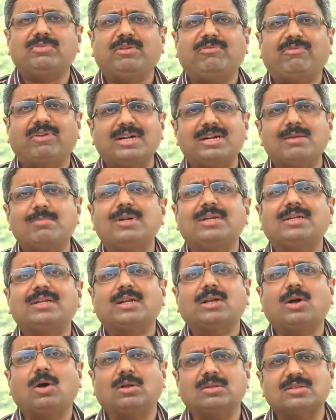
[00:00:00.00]
the
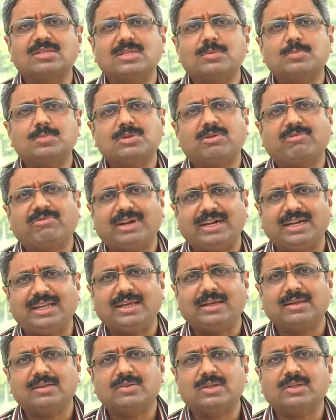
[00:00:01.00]
fundamental concepts of
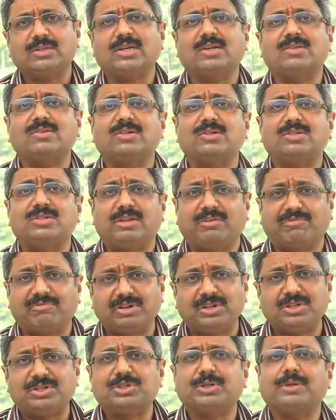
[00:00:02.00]
headache such as its
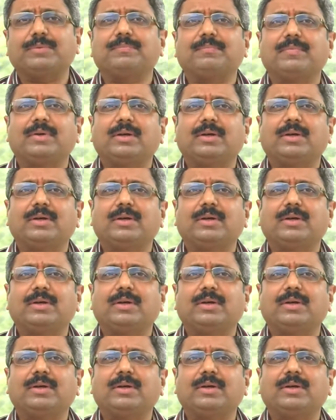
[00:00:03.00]
definition,